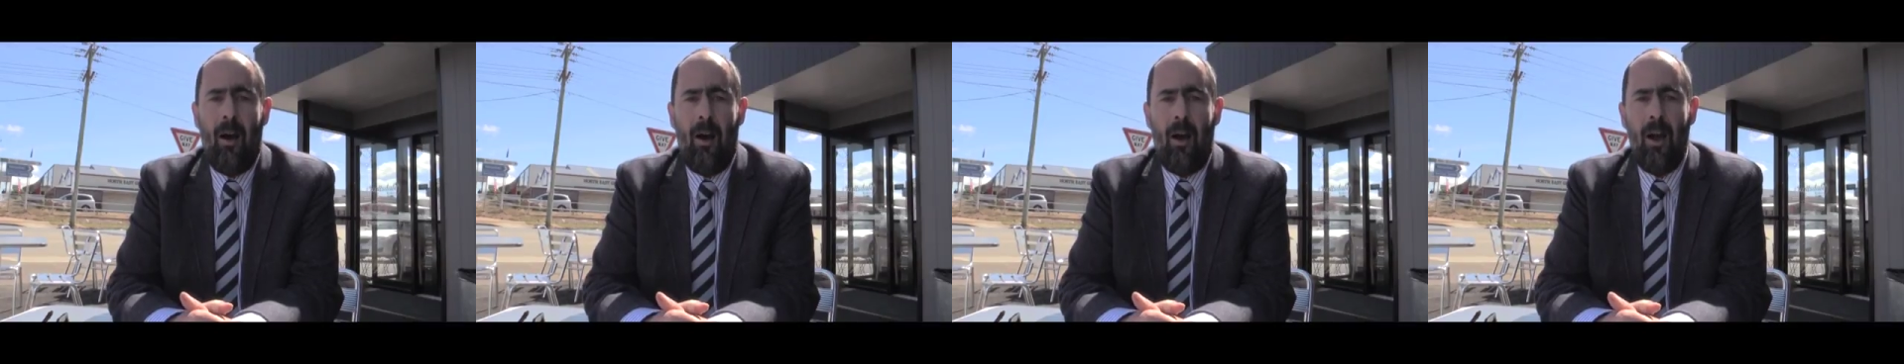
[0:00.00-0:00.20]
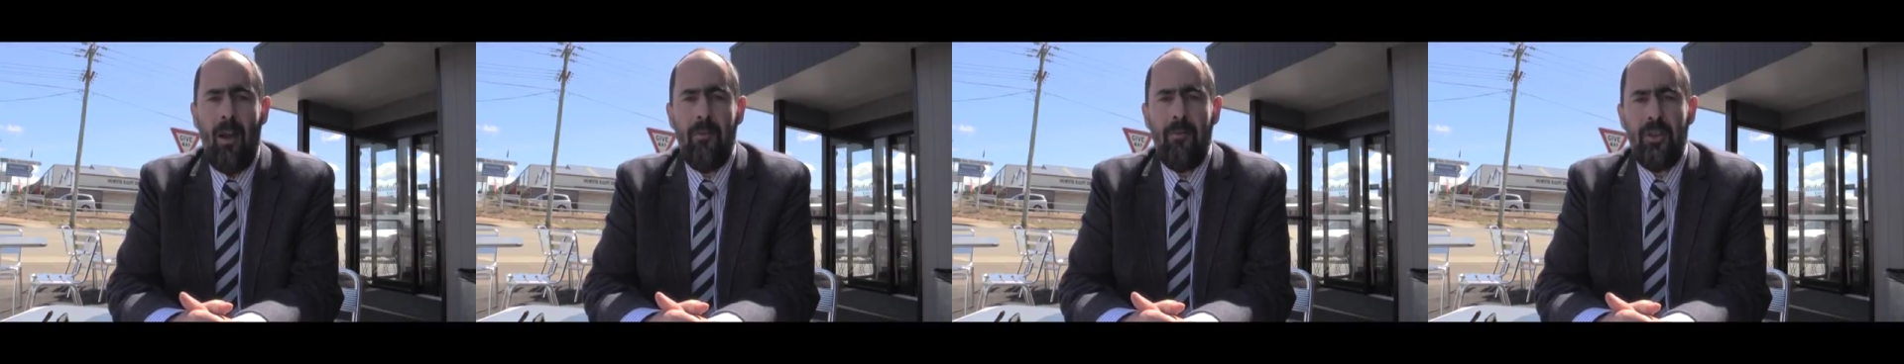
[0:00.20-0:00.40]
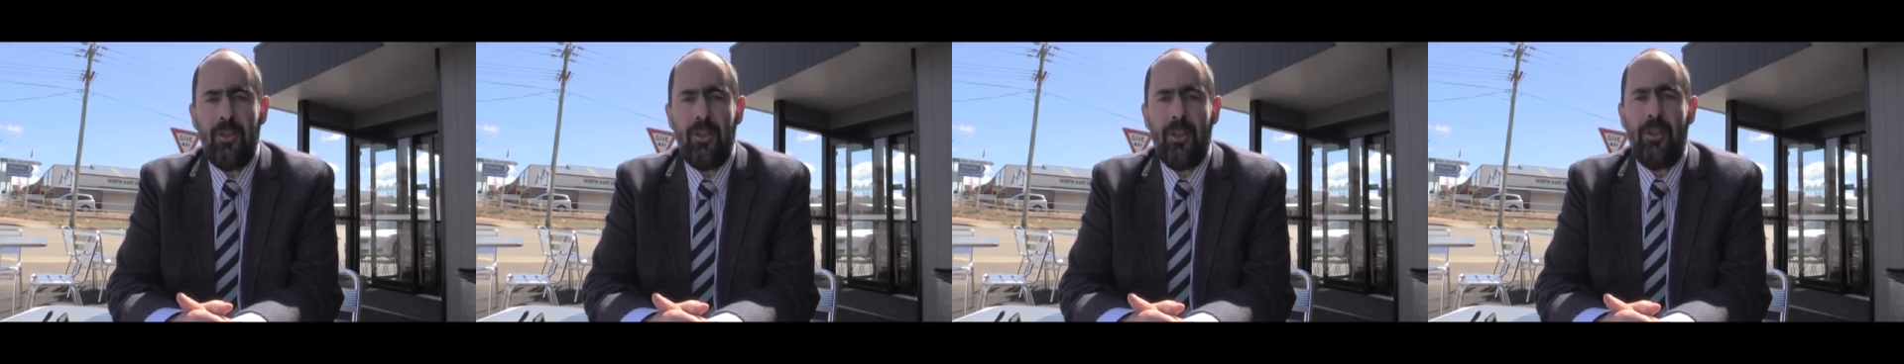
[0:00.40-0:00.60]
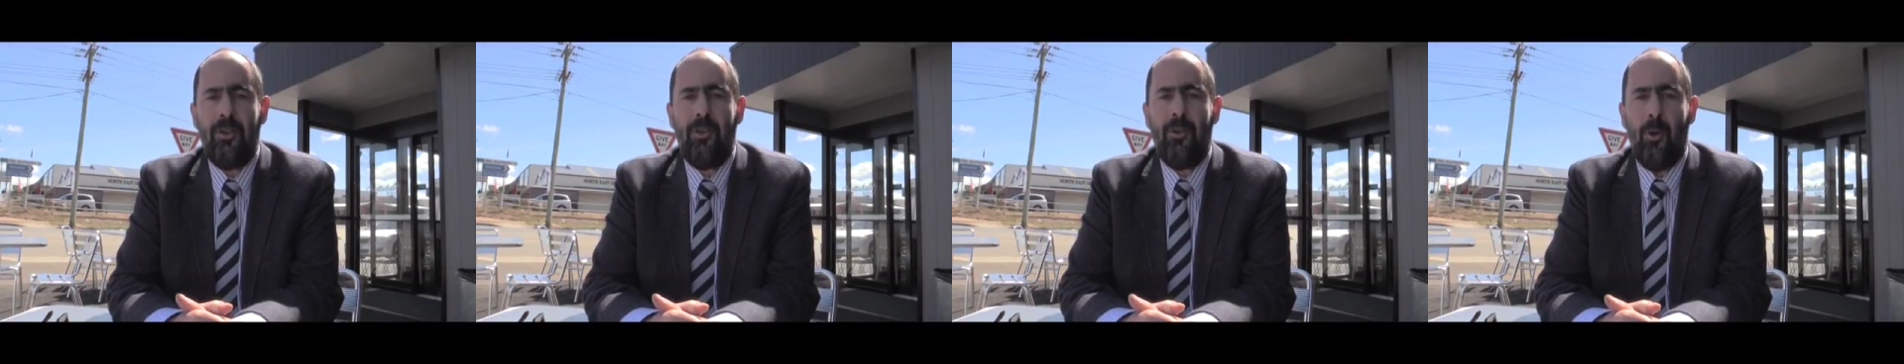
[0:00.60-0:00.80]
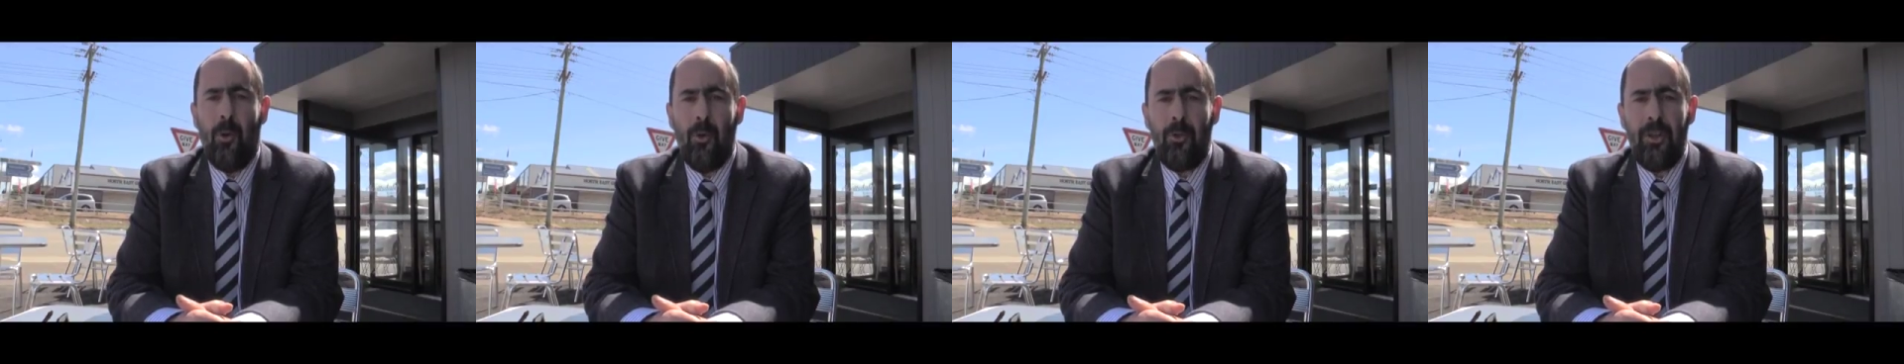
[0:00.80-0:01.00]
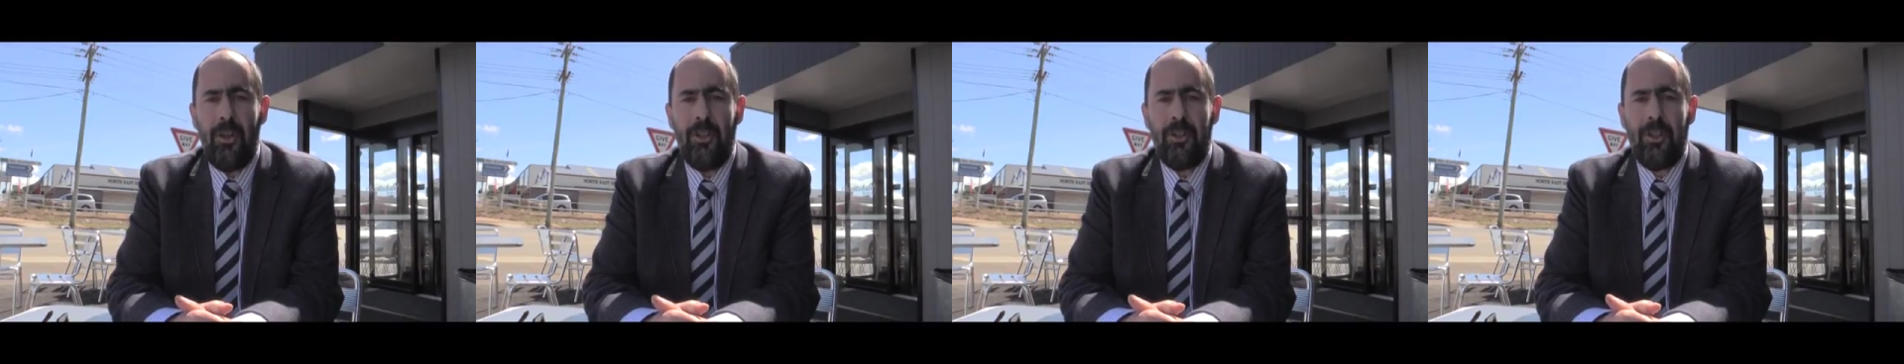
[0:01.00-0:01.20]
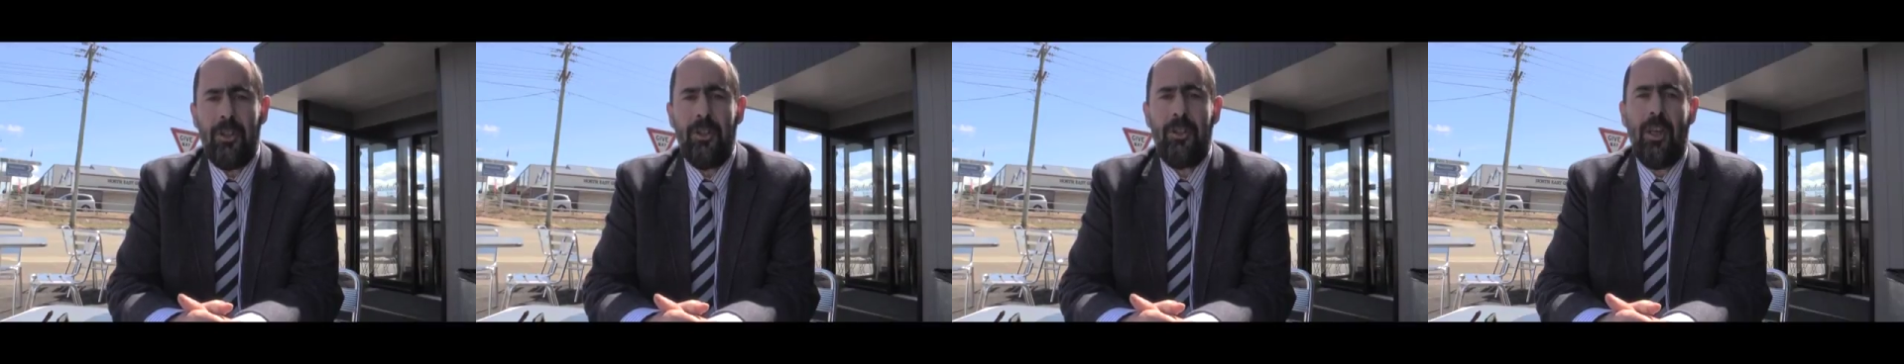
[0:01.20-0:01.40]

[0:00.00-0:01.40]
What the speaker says: I visit northeastern